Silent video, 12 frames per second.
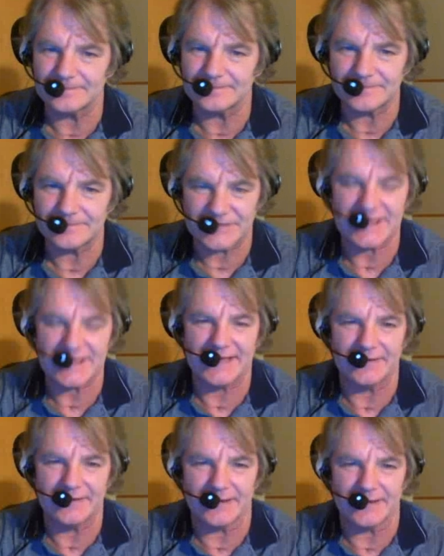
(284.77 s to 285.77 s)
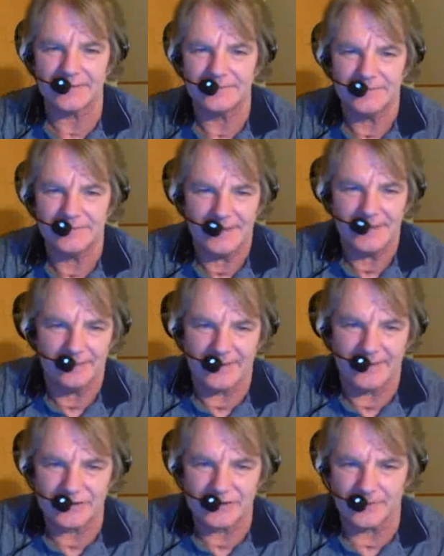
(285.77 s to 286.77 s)
sling there. Make
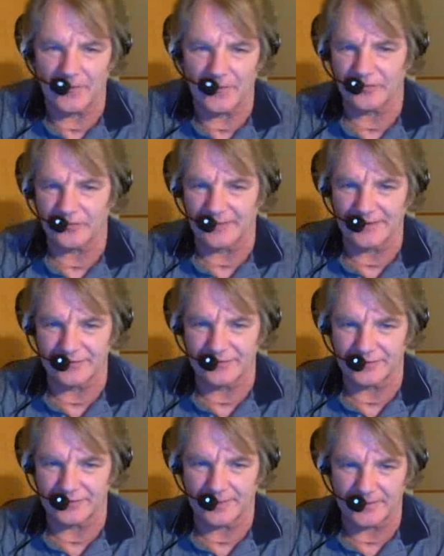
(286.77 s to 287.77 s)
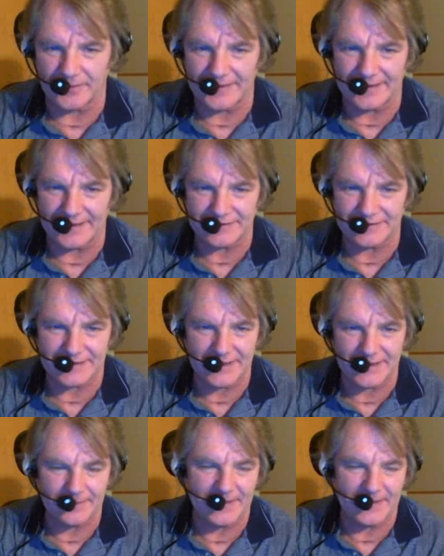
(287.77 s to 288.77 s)
sure both rails are up on that side of the
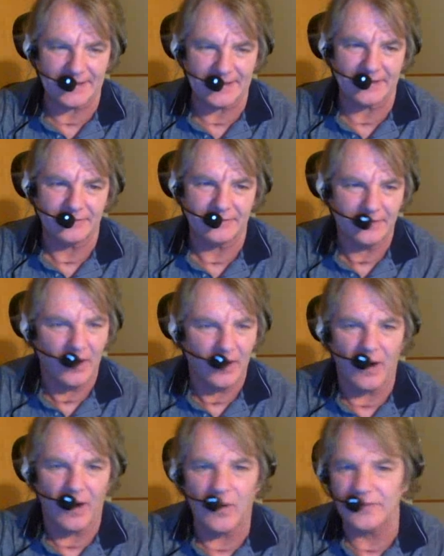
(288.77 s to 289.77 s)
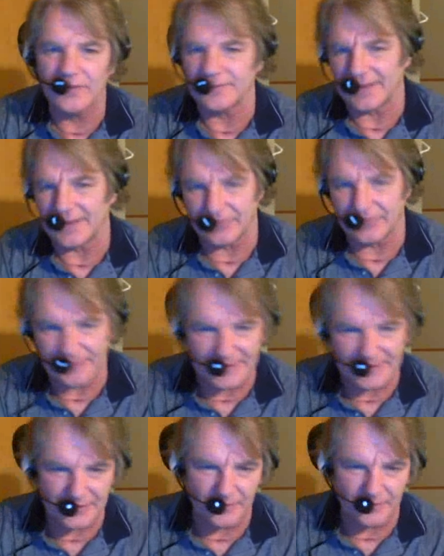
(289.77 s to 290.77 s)
bed now. Oh, as a matter of fact,
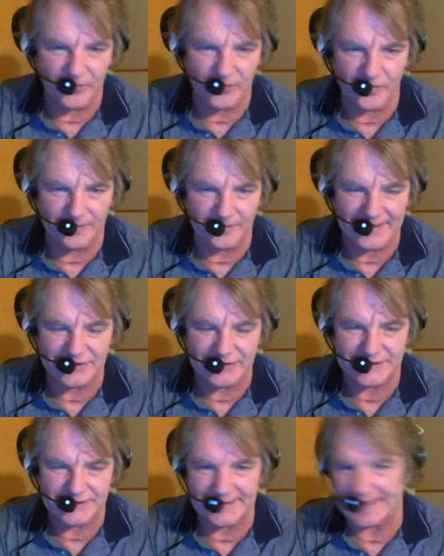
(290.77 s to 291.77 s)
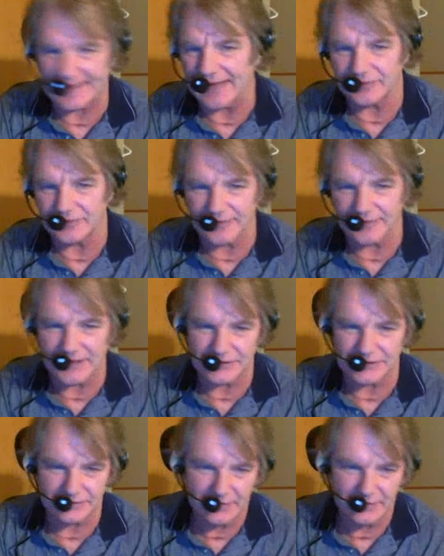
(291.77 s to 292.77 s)
you can pull the bed sheet that direction
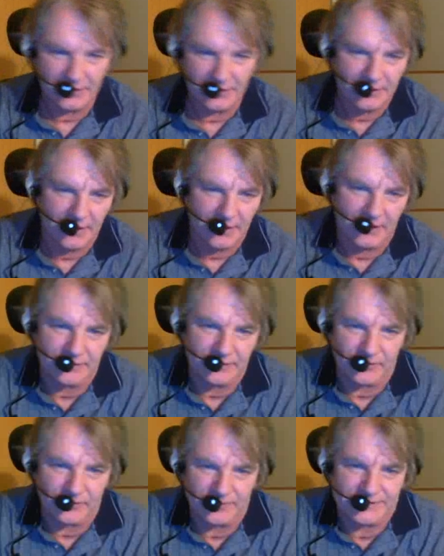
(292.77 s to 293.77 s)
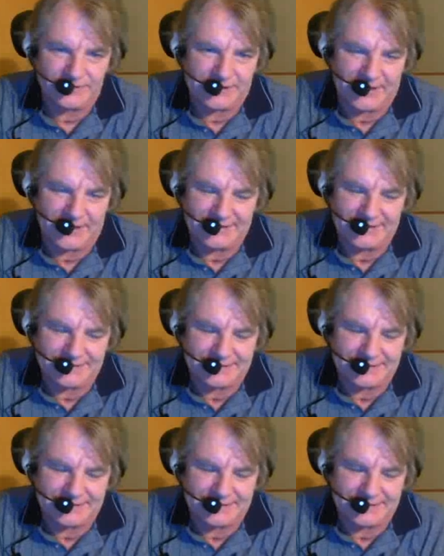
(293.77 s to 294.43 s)
towards the closet